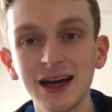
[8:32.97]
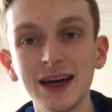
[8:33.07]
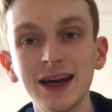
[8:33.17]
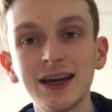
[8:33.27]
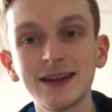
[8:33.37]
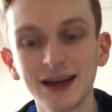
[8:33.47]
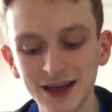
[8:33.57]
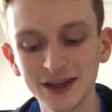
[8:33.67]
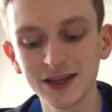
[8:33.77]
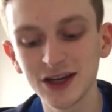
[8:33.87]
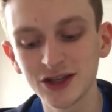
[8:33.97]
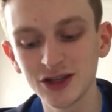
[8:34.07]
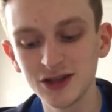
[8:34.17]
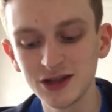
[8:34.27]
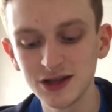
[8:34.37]

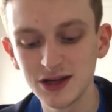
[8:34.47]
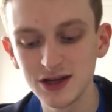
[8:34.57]
dietitian,